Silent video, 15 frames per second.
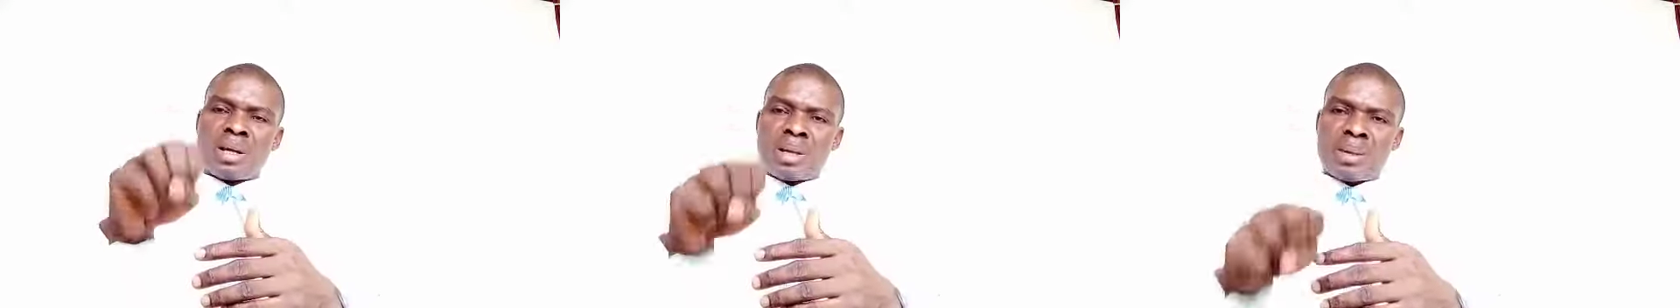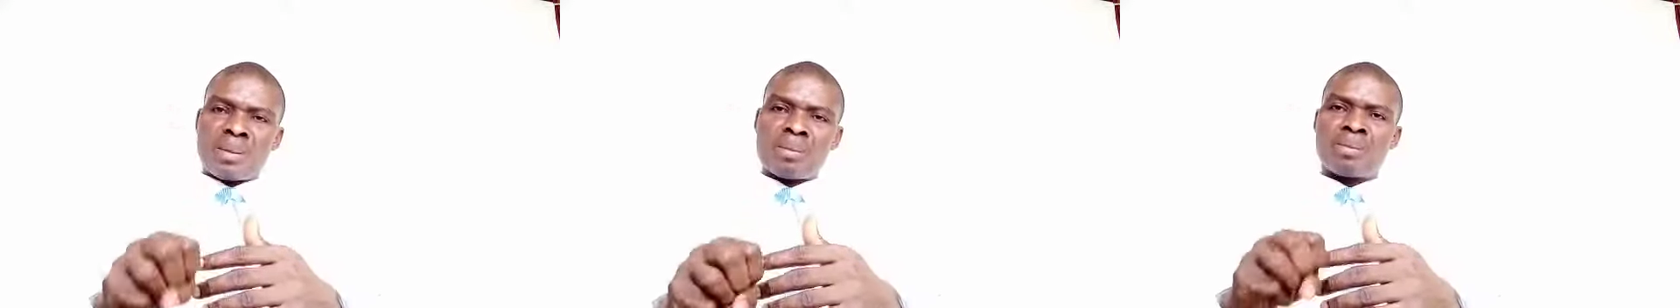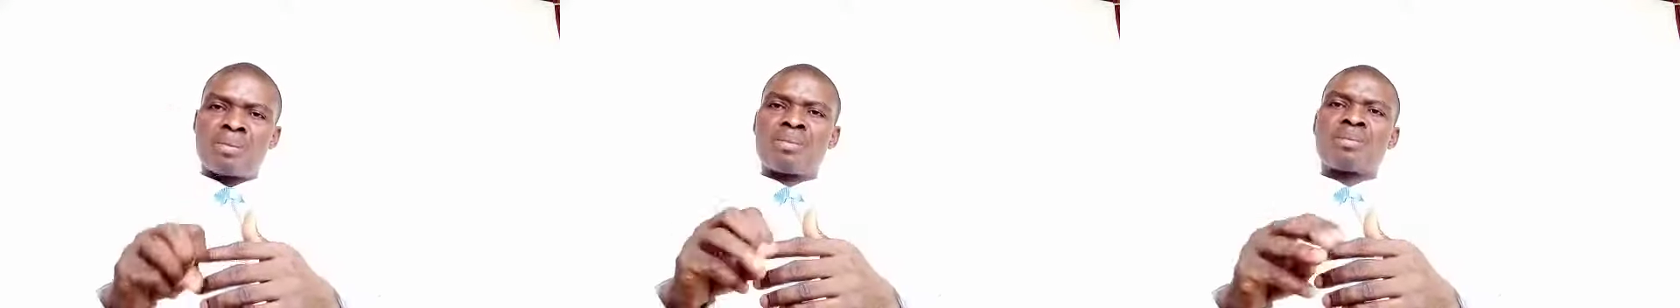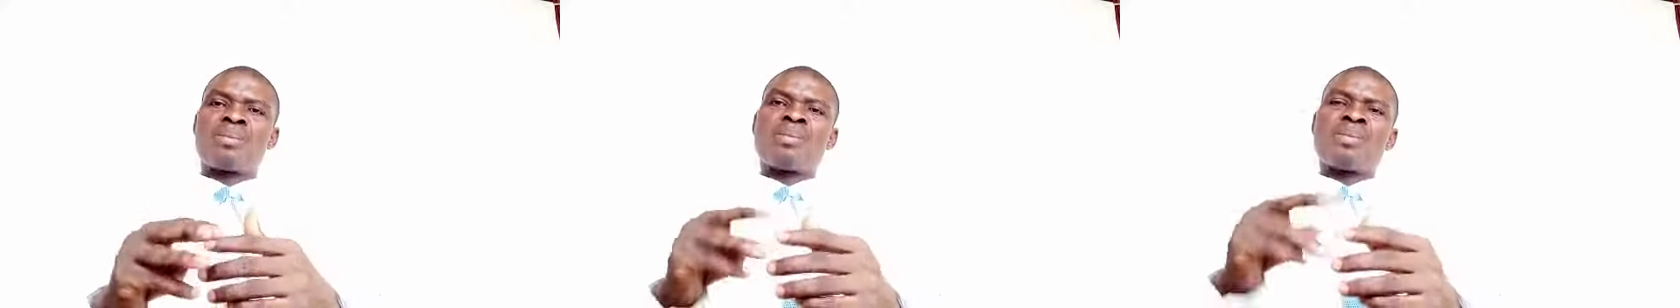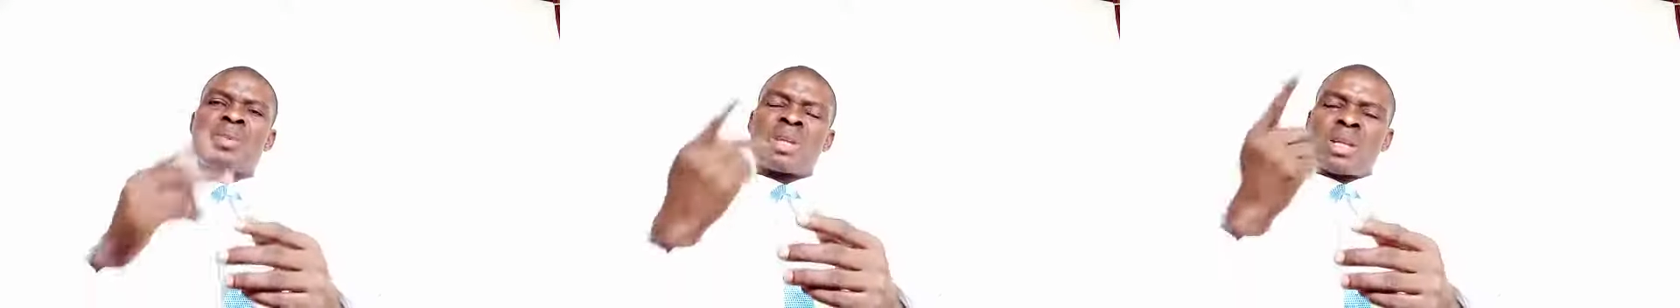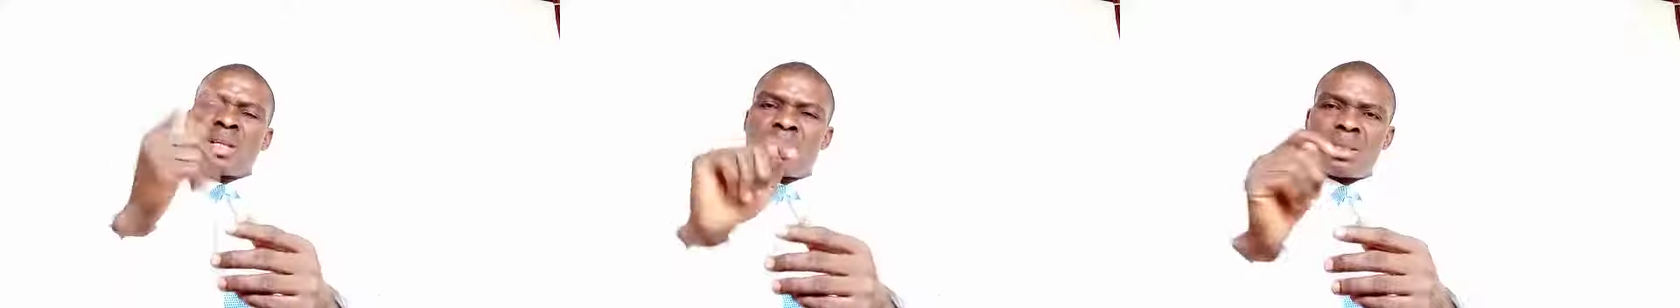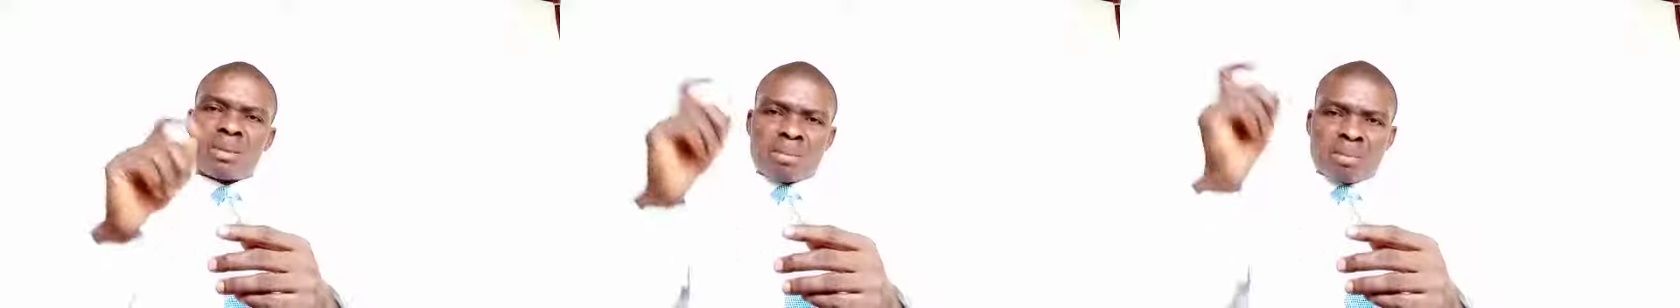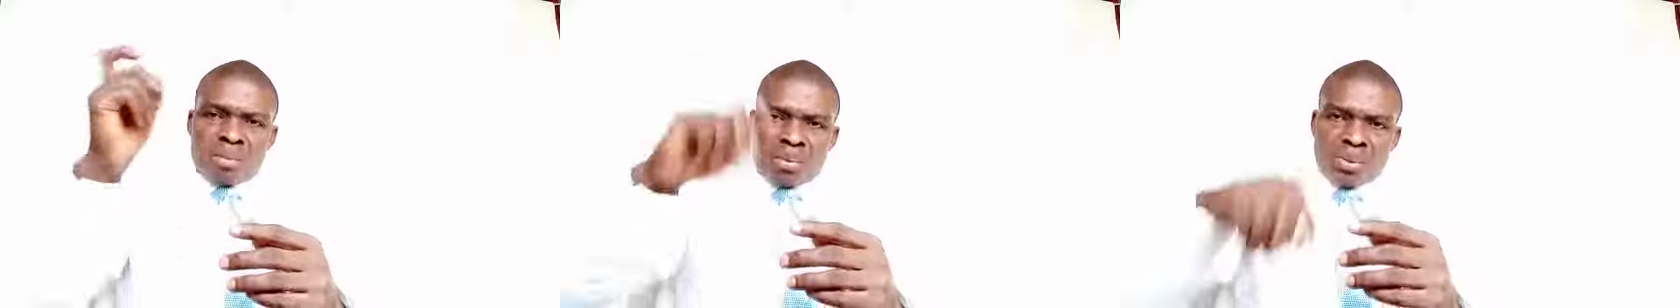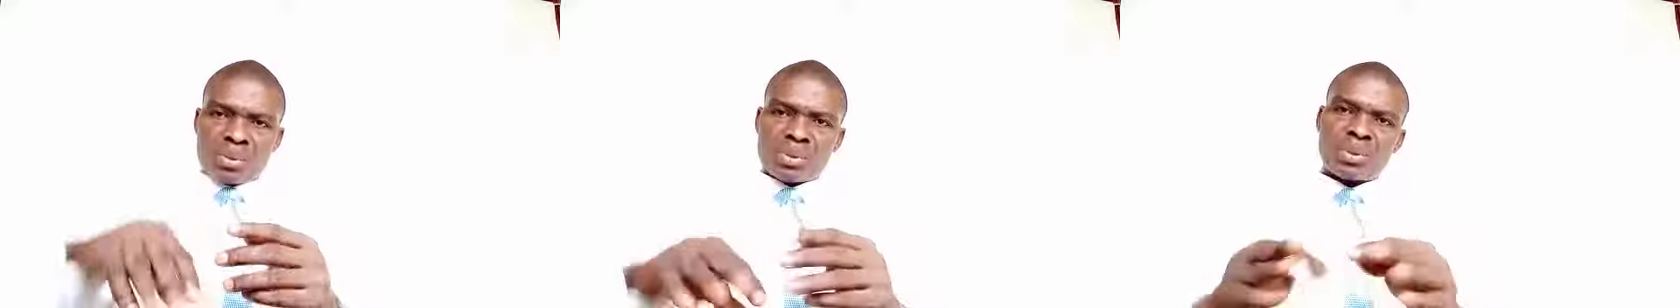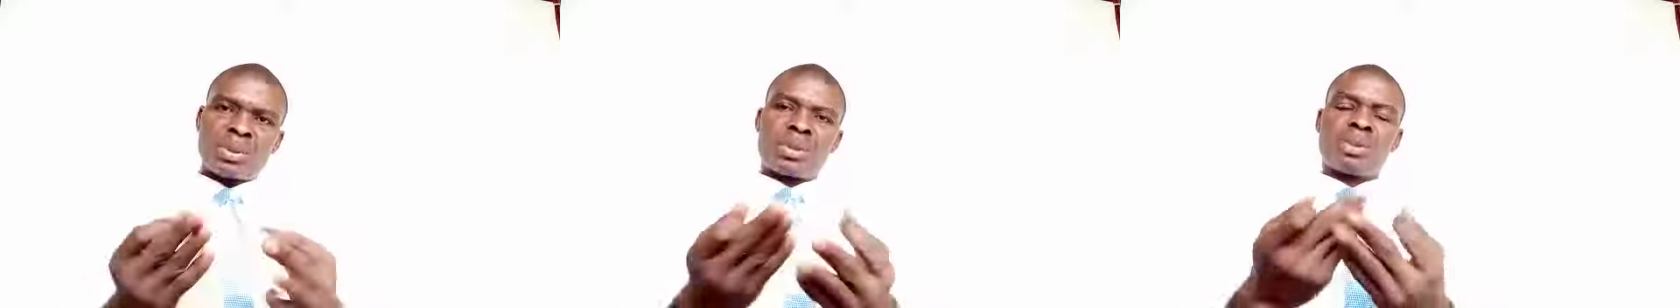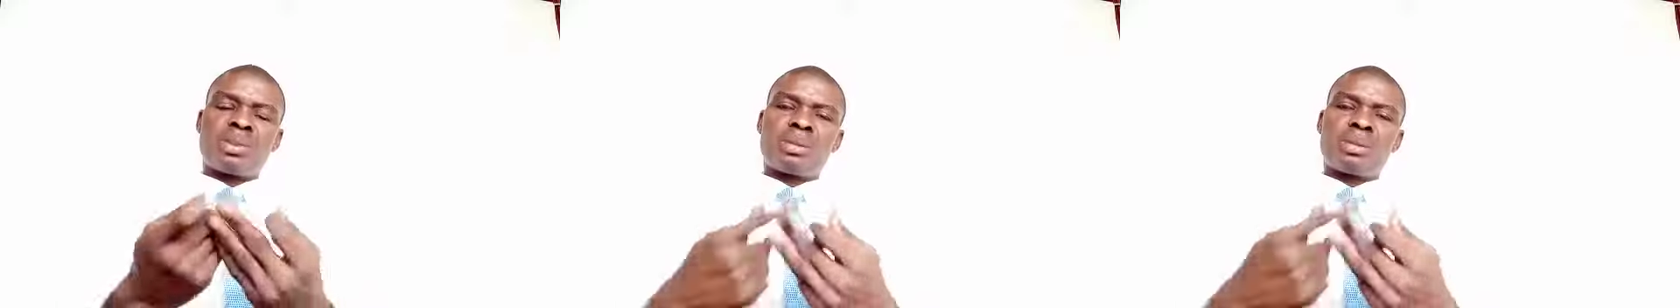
most important aspect of sound in